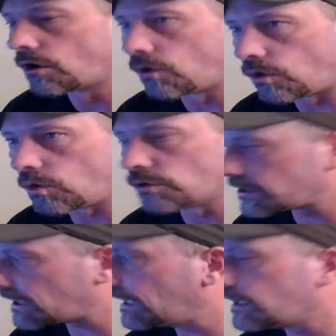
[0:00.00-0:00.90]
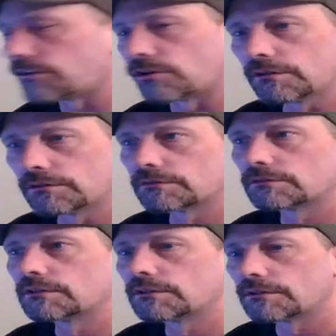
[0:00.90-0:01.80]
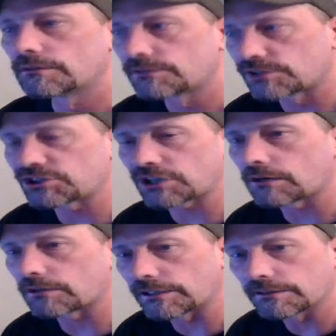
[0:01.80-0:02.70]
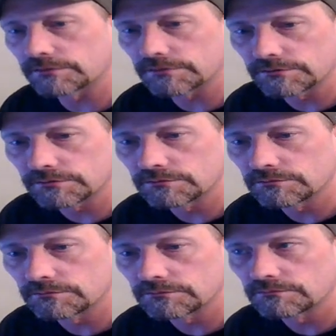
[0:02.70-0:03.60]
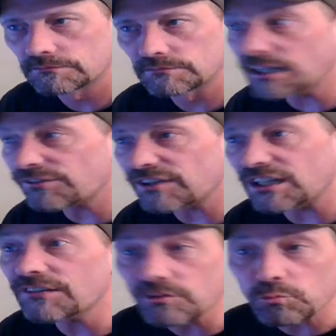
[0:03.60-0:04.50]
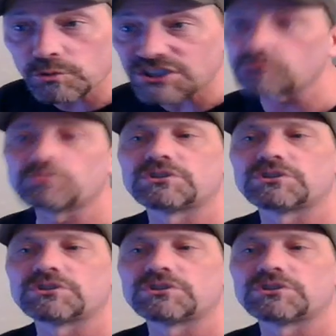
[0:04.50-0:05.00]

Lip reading: holds a candle to Charlotte. Even when she was